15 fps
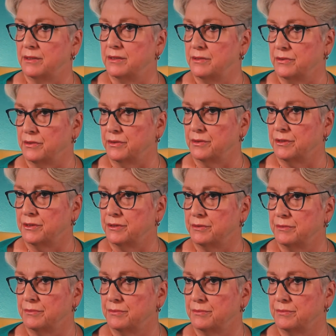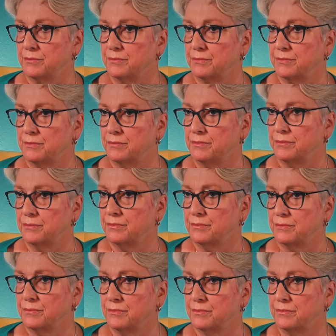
the search. Please don't